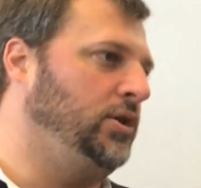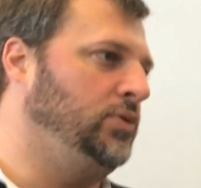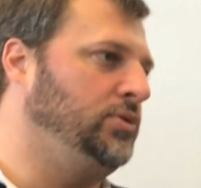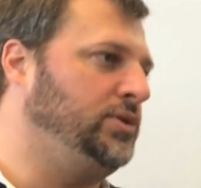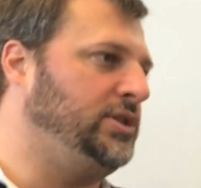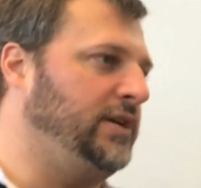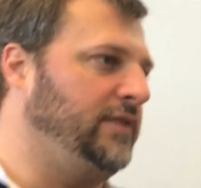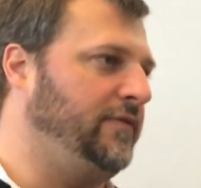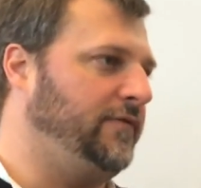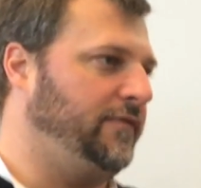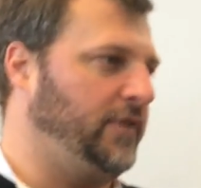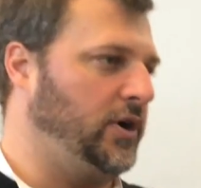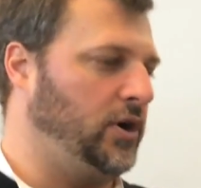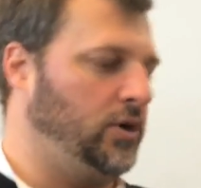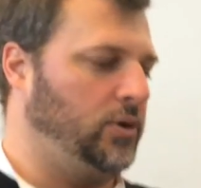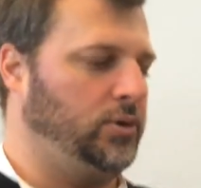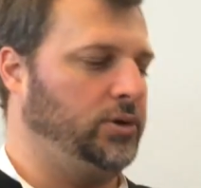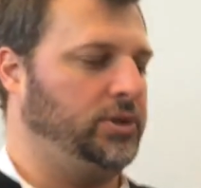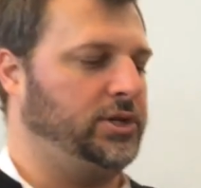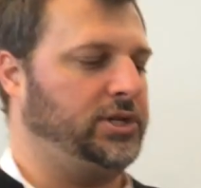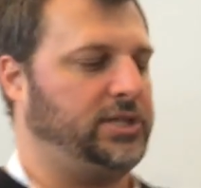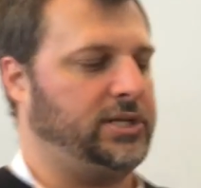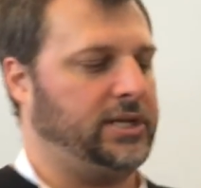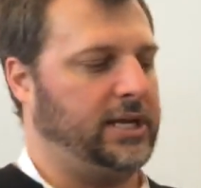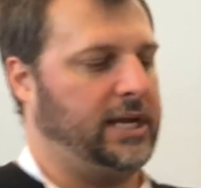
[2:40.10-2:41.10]
using
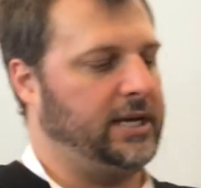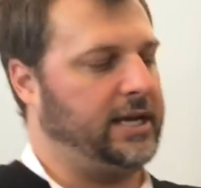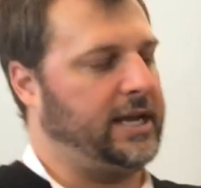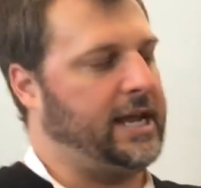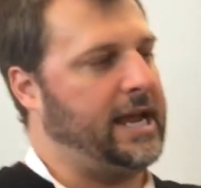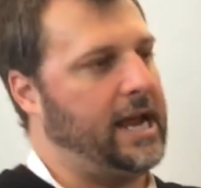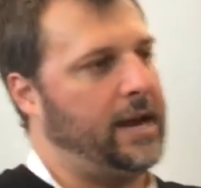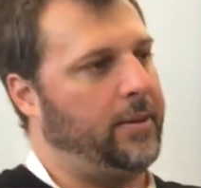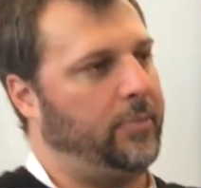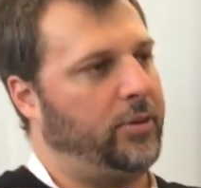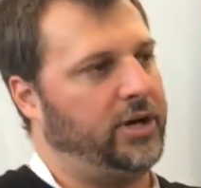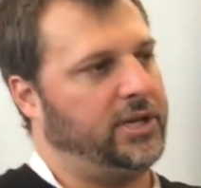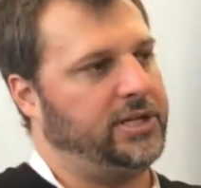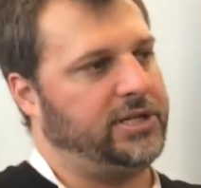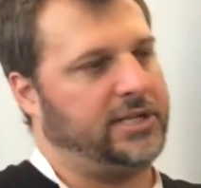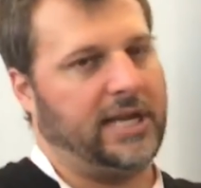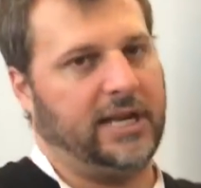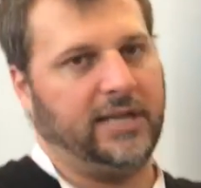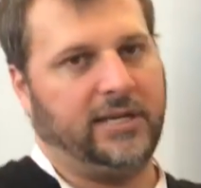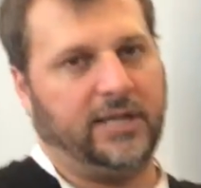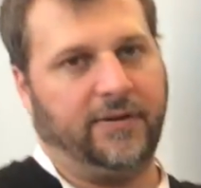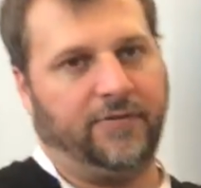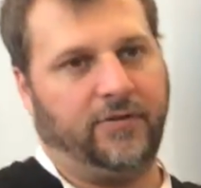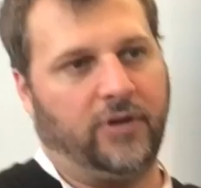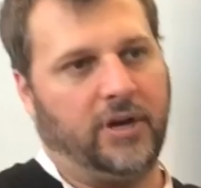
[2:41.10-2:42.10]
phones and cameras
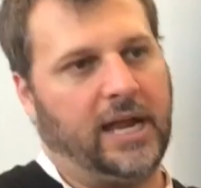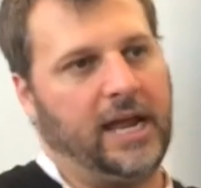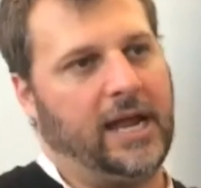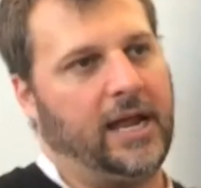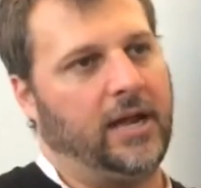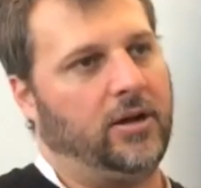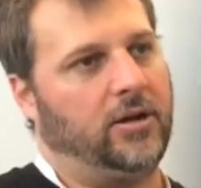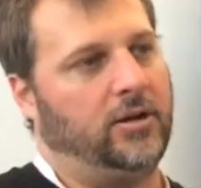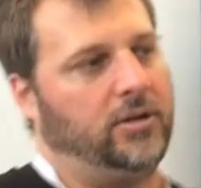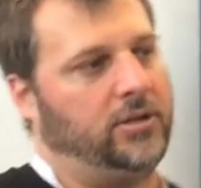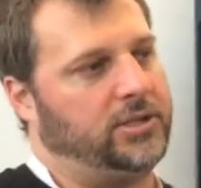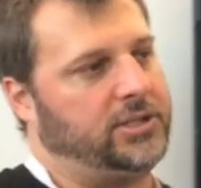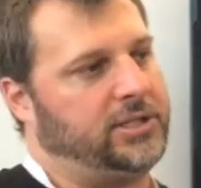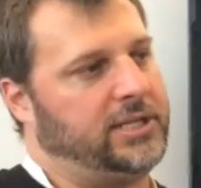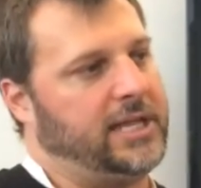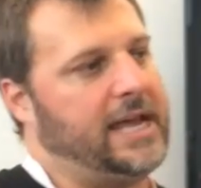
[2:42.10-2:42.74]
at different angles.